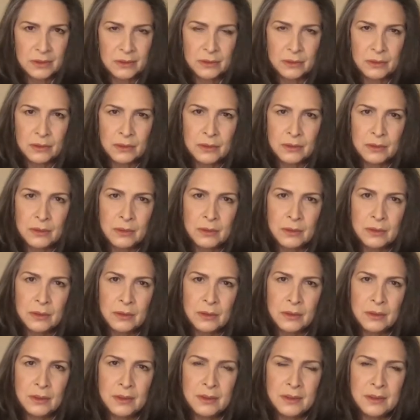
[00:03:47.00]

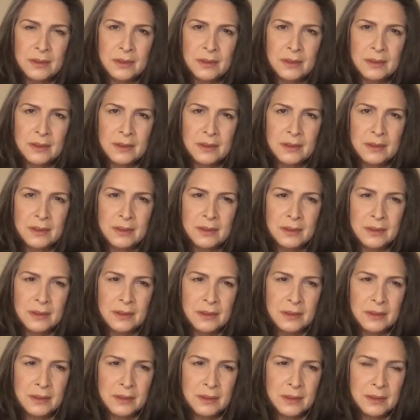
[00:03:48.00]

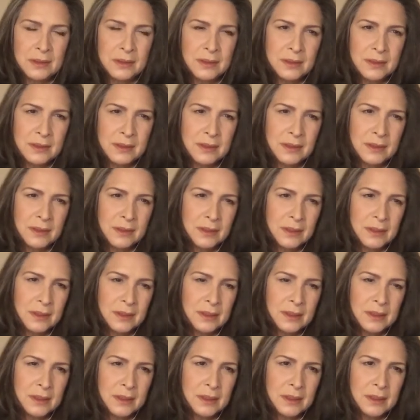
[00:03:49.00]

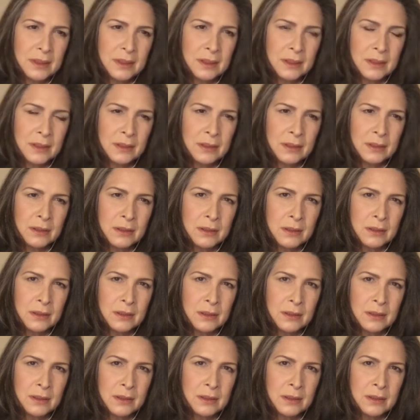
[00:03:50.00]

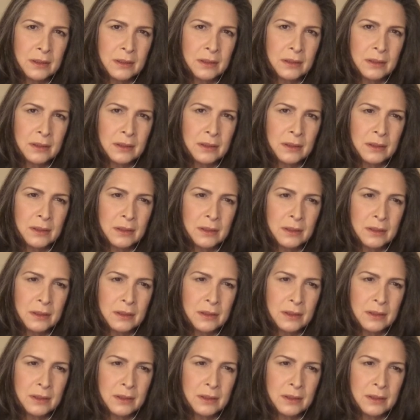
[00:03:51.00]
The person shown says nothing.